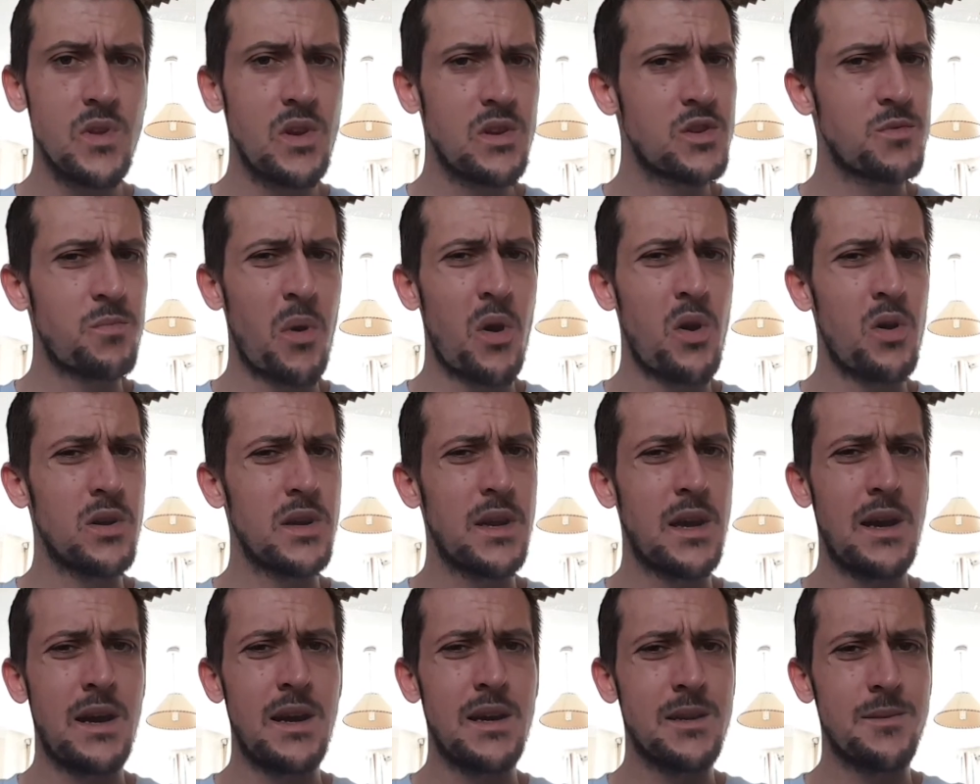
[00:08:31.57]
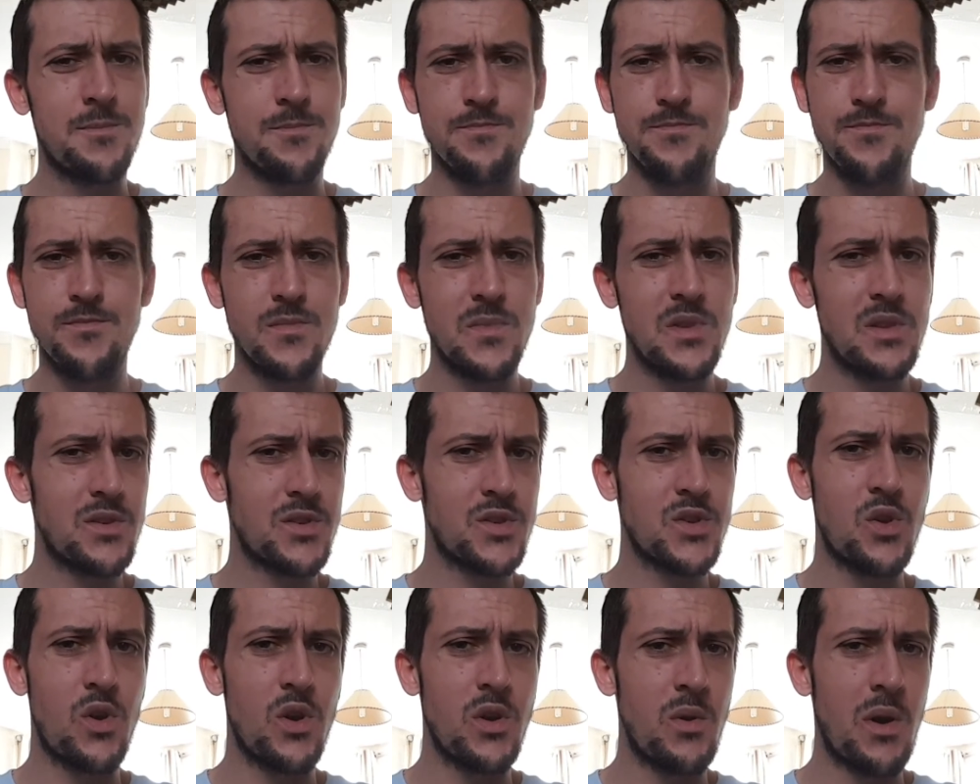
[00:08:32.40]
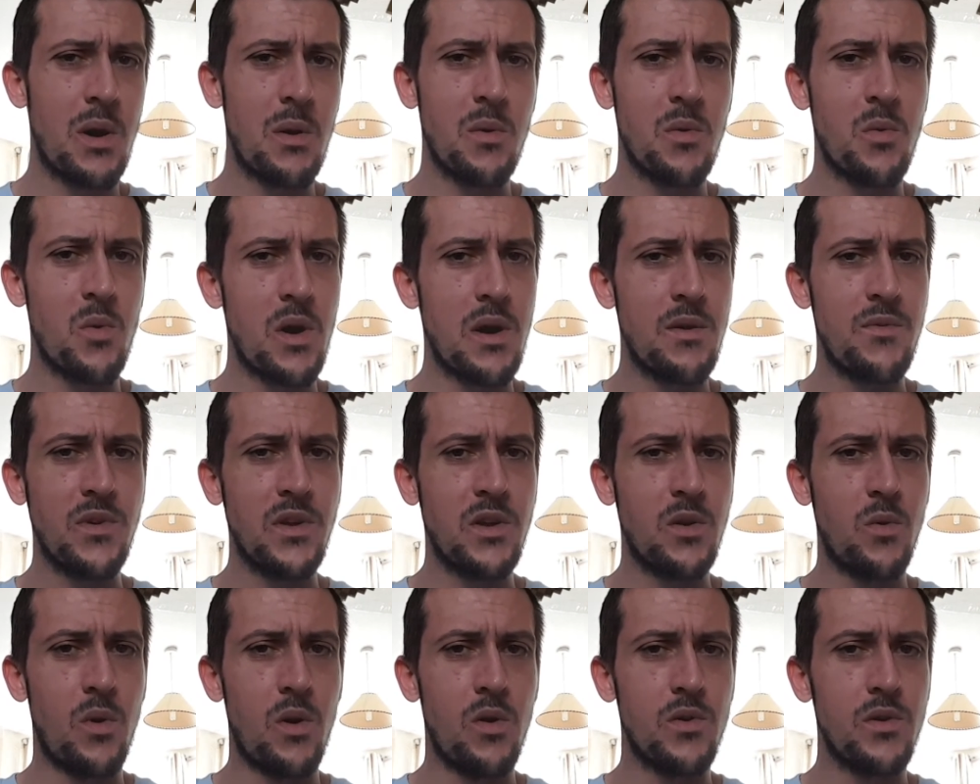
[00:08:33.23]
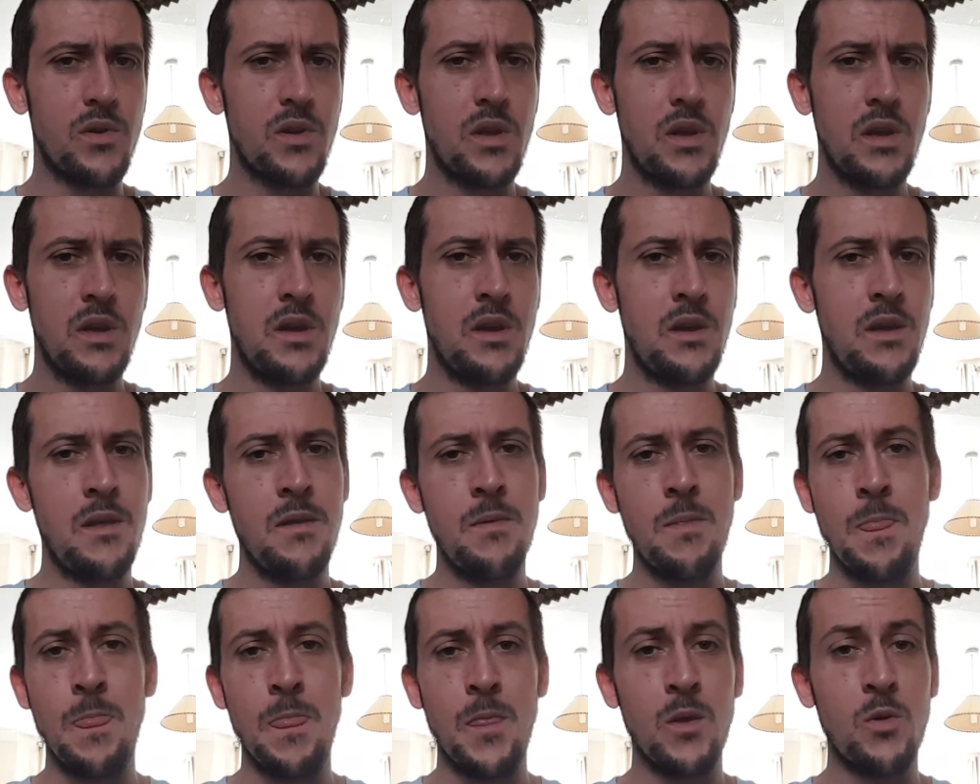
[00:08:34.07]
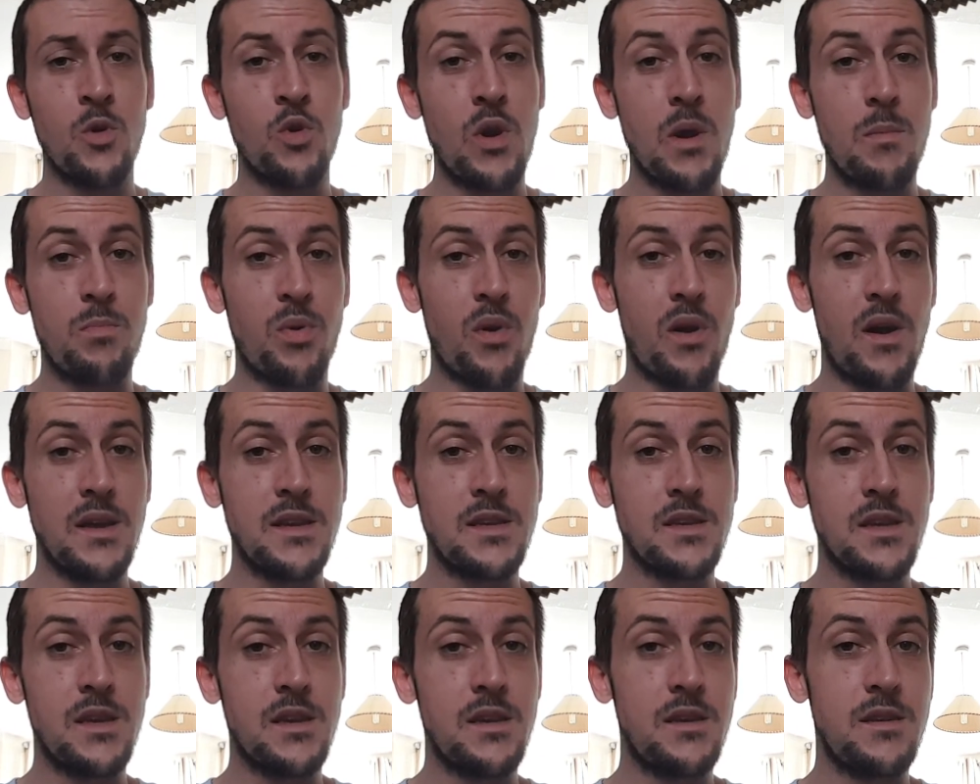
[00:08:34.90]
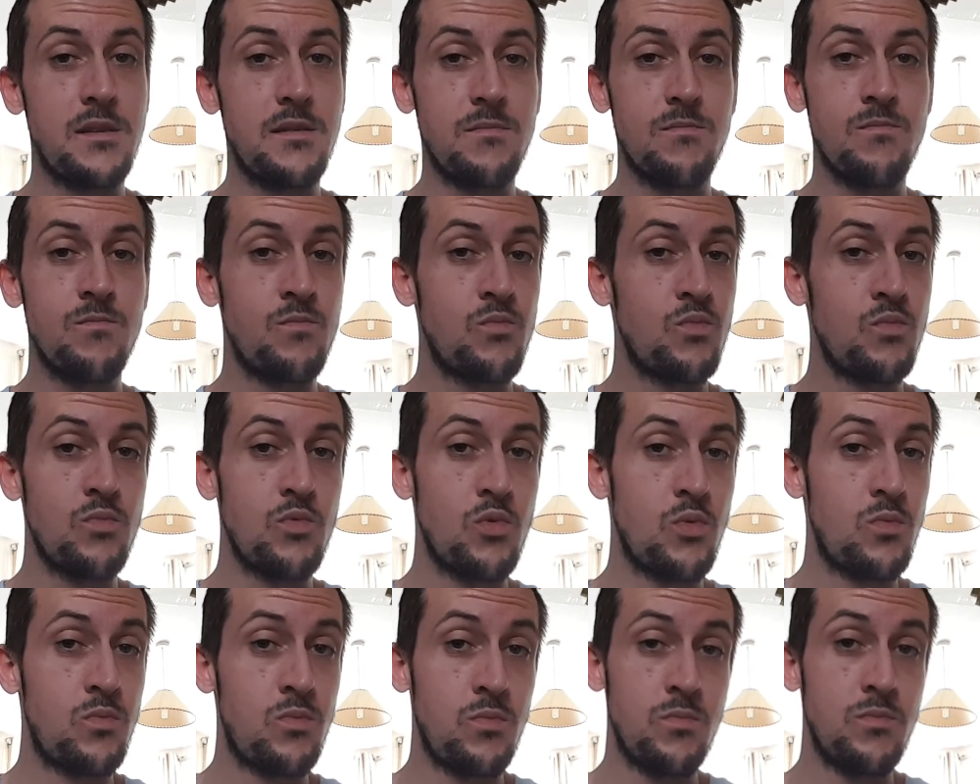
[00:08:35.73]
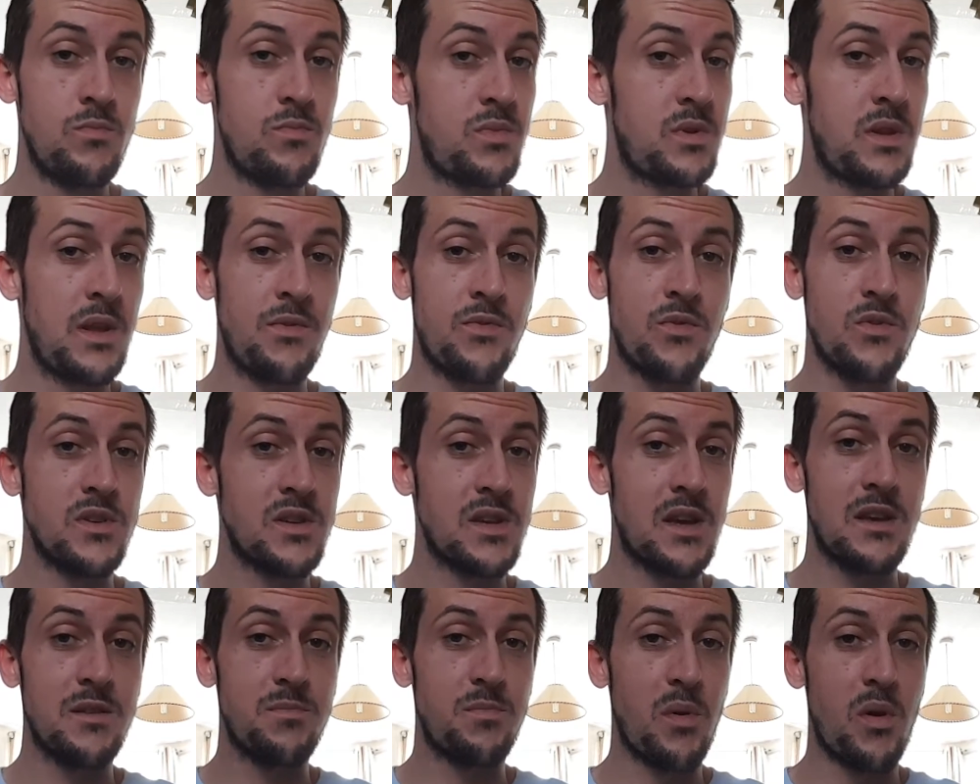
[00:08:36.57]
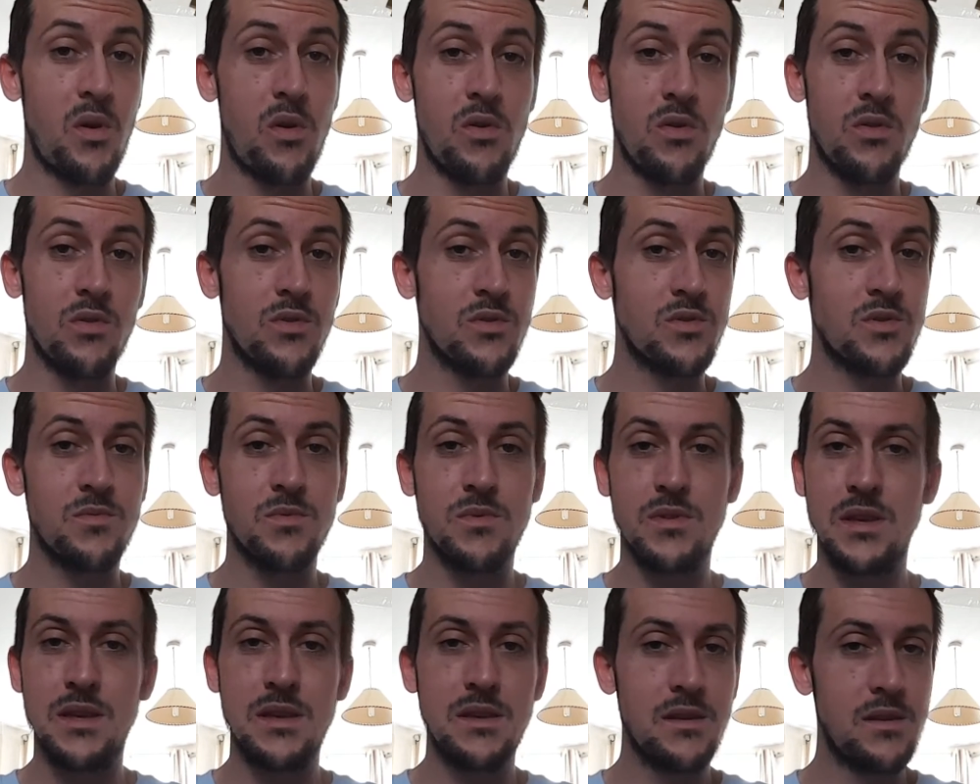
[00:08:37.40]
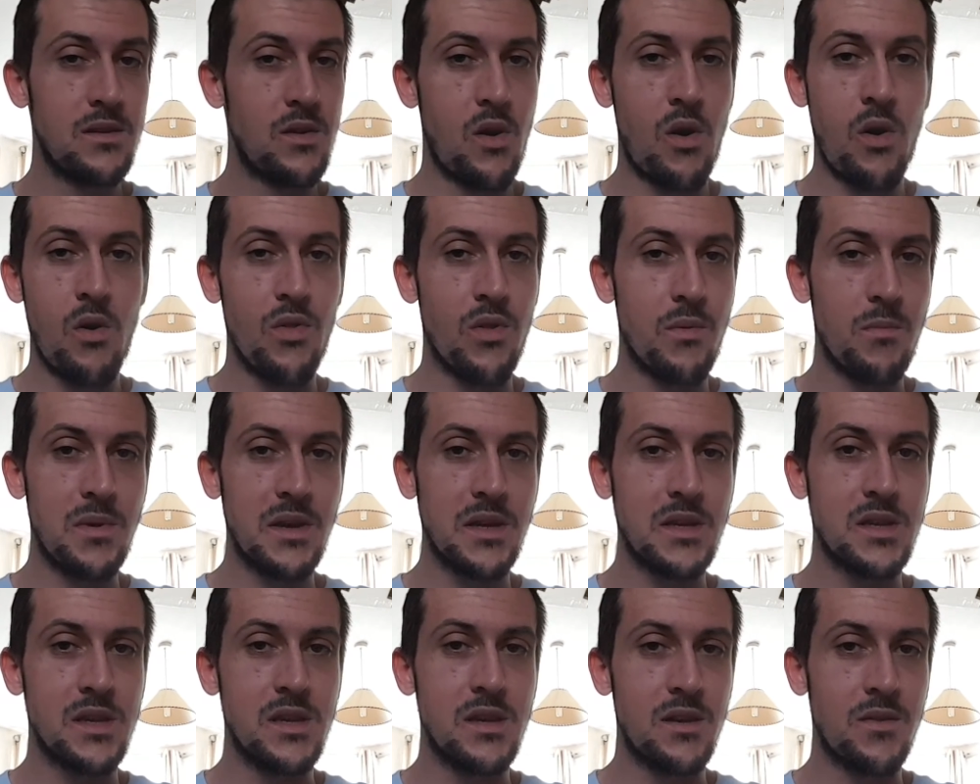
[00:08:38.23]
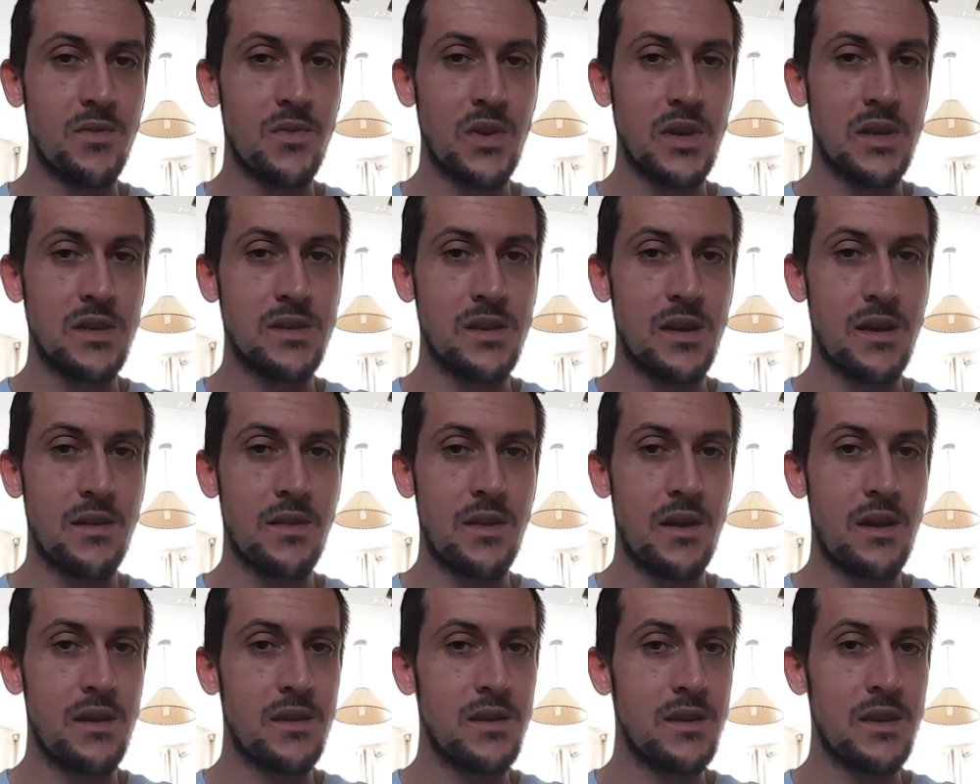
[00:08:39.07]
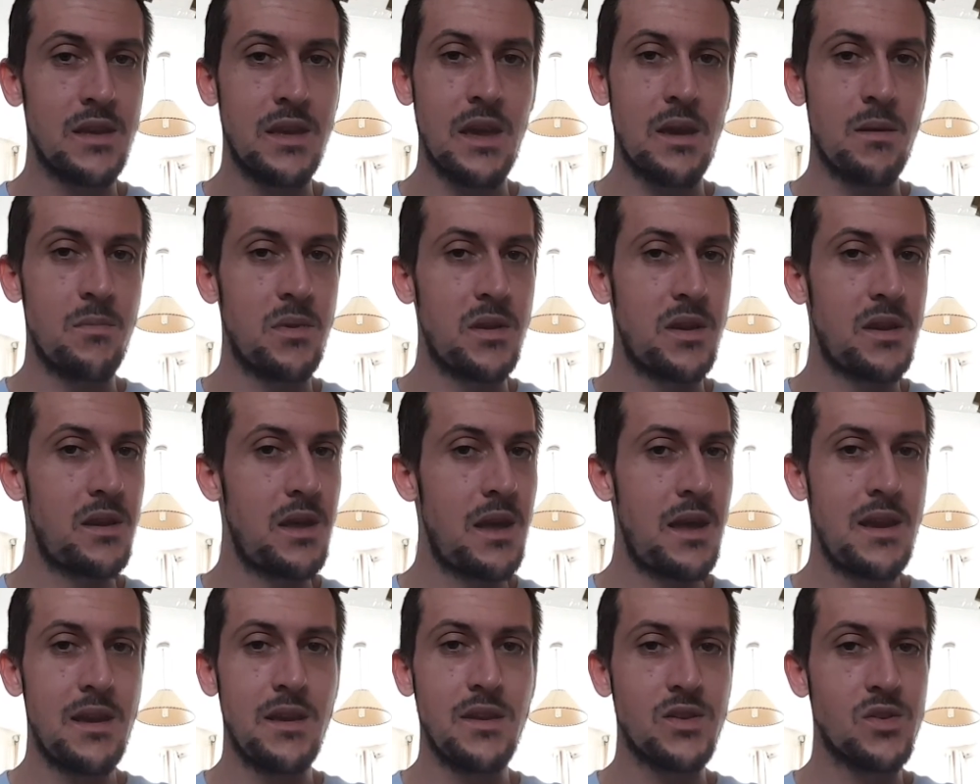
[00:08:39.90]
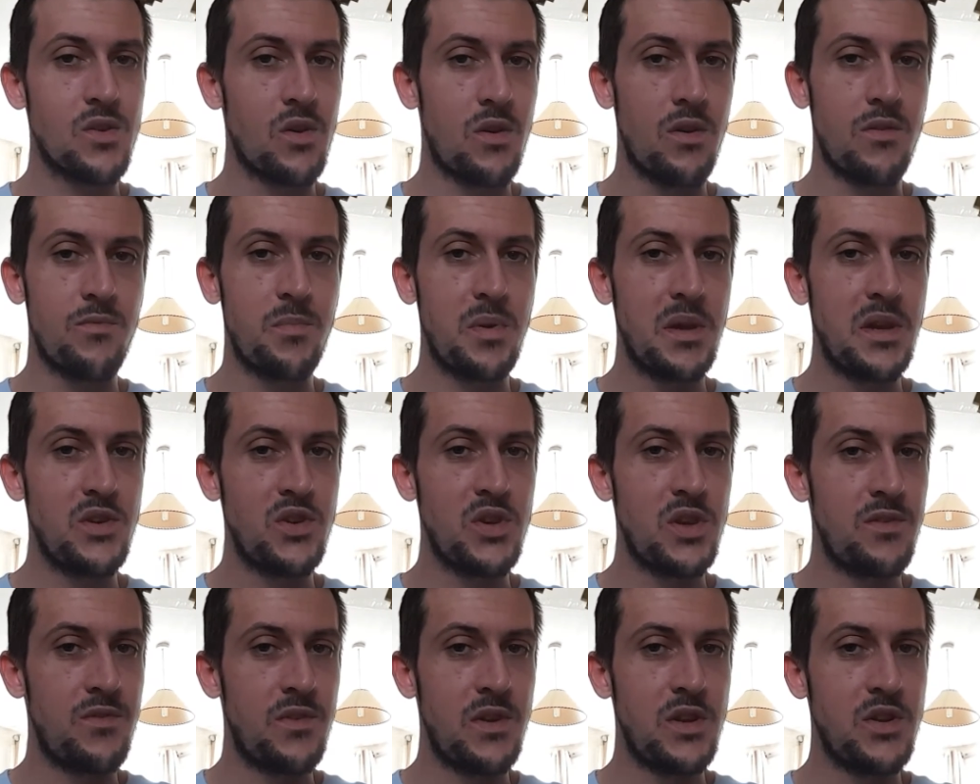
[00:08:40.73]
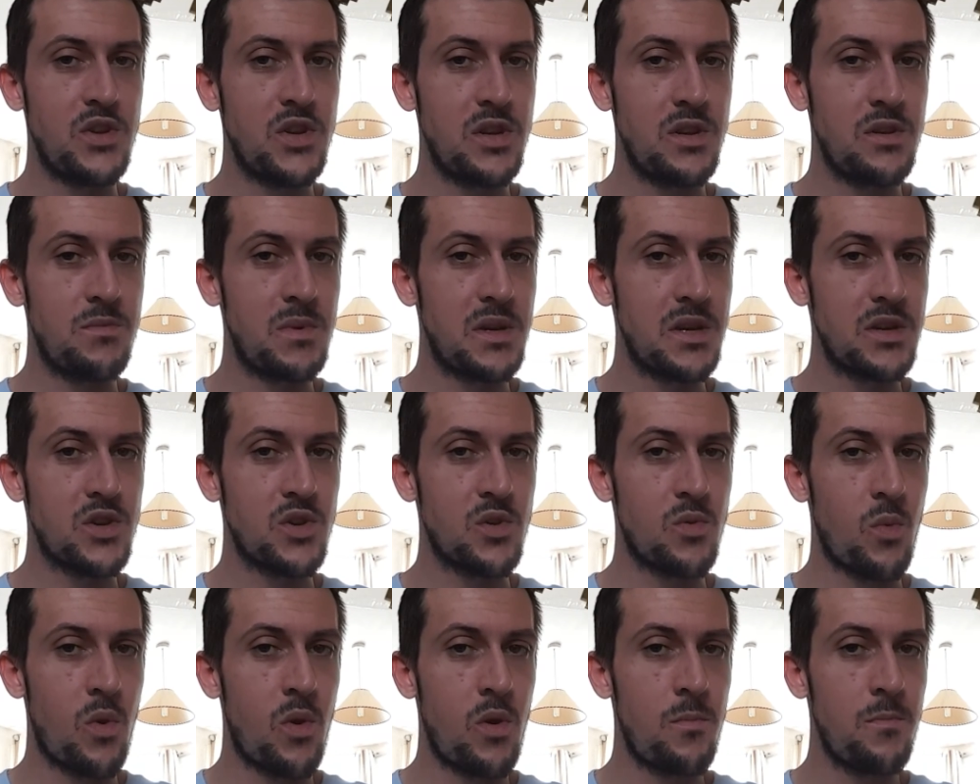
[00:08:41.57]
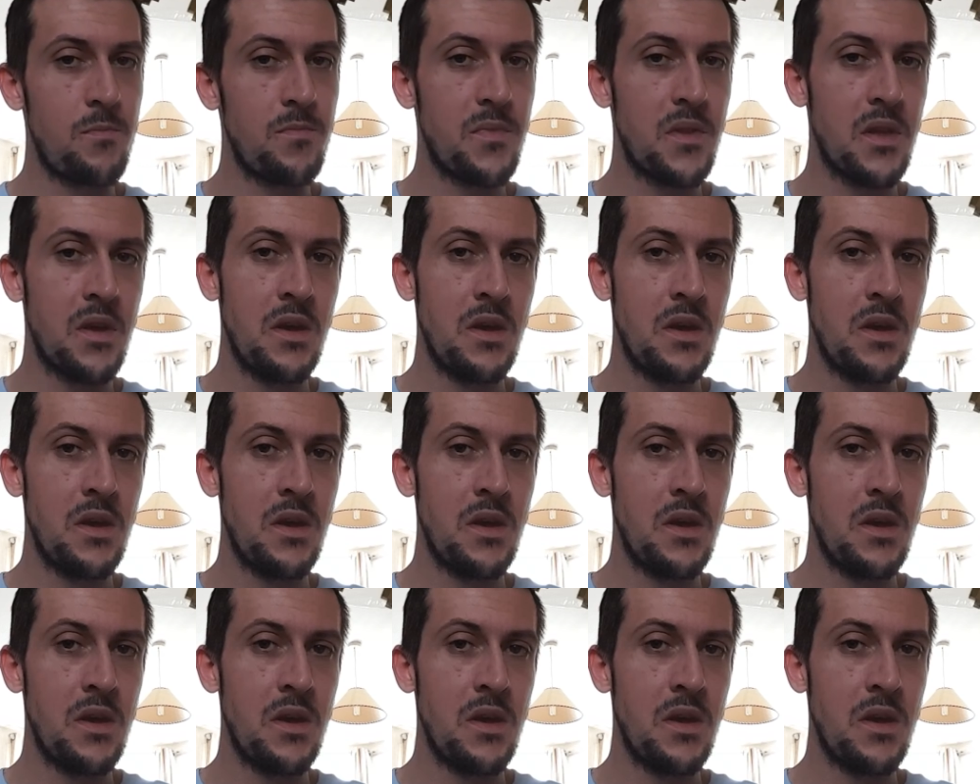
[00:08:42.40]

Spot on guy, sort you out with whatever you want. Great pricing, different size bottles, all the mixing and things like that. You can get them in any sort of PG/VG mix you want.